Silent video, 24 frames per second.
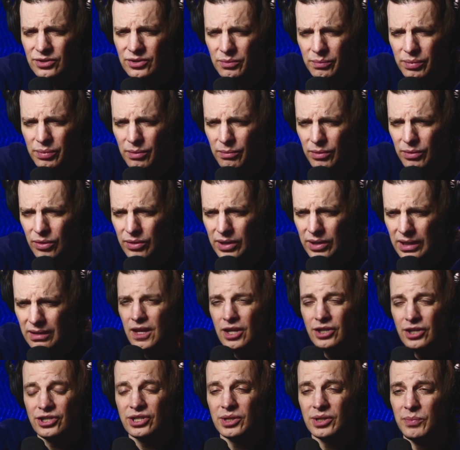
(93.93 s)
promoting.
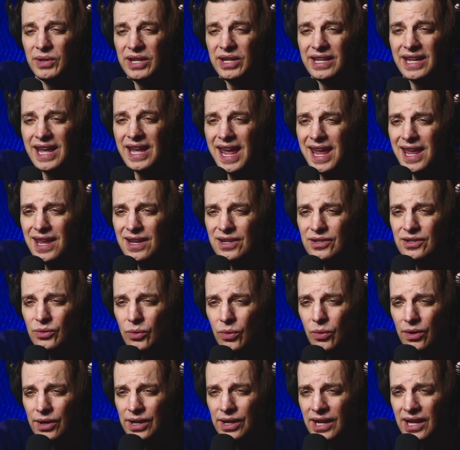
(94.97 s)
She began to
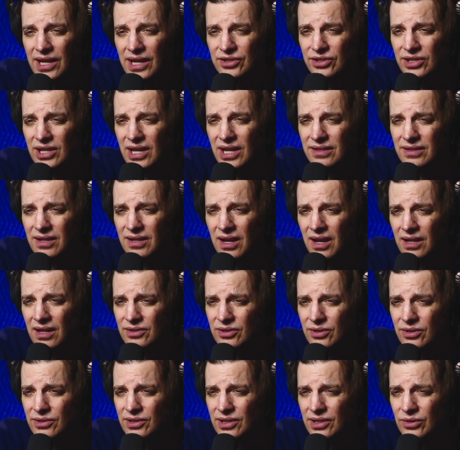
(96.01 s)
organize jazz
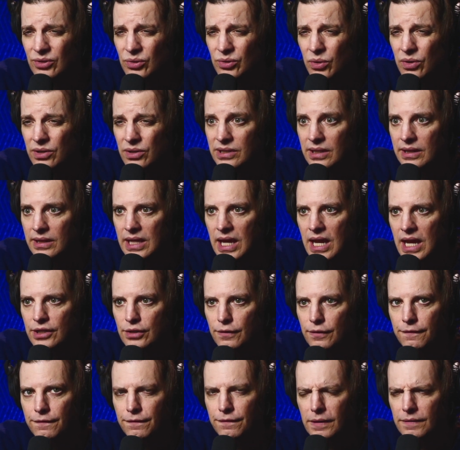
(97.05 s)
concerts and tours at the age of
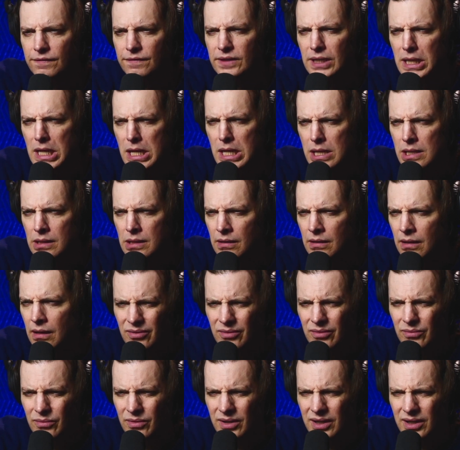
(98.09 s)
15.
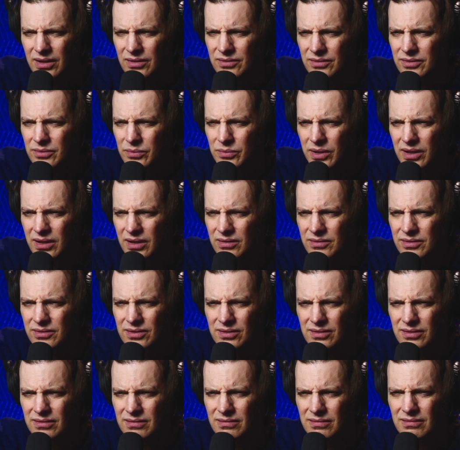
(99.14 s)
What else? What's
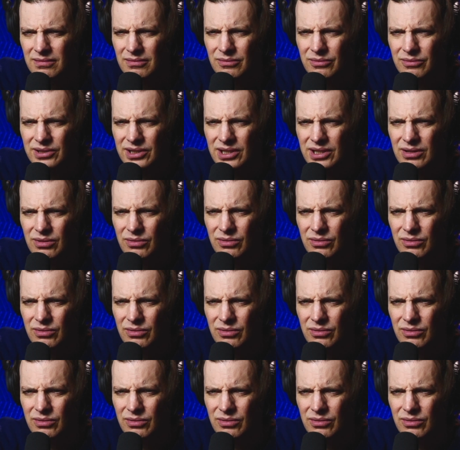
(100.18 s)
she doing